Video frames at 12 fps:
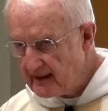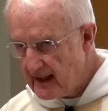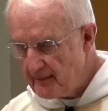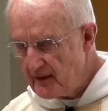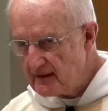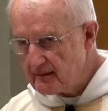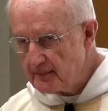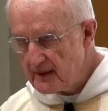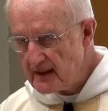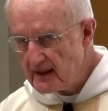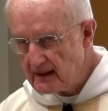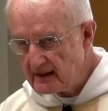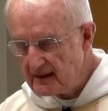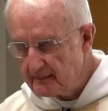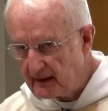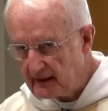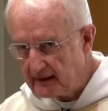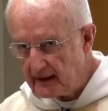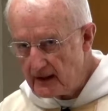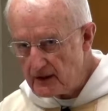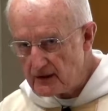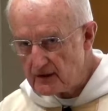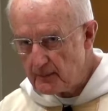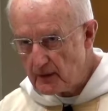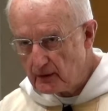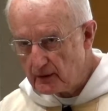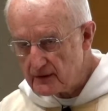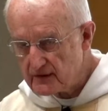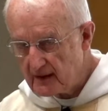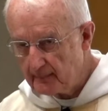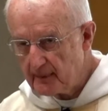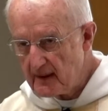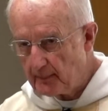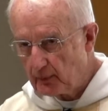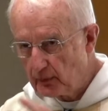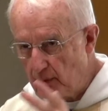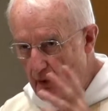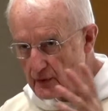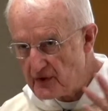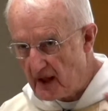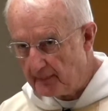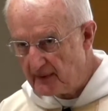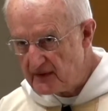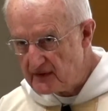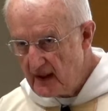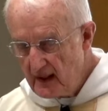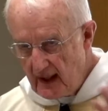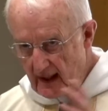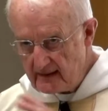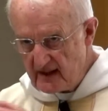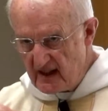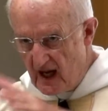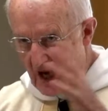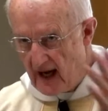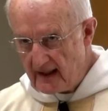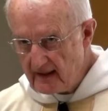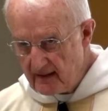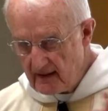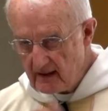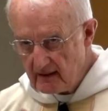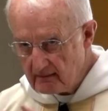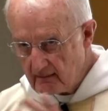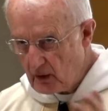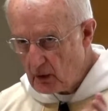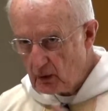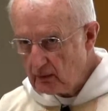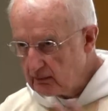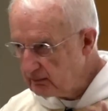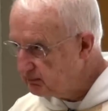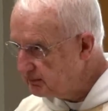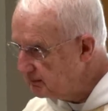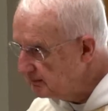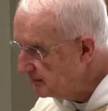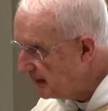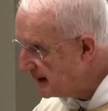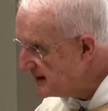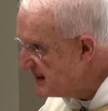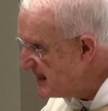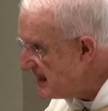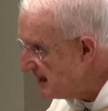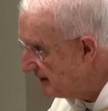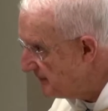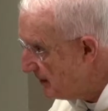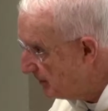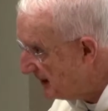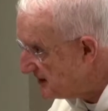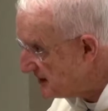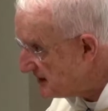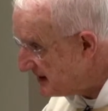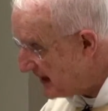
came into being in the Middle Ages because some people rose up and denied the whole idea of the Blessed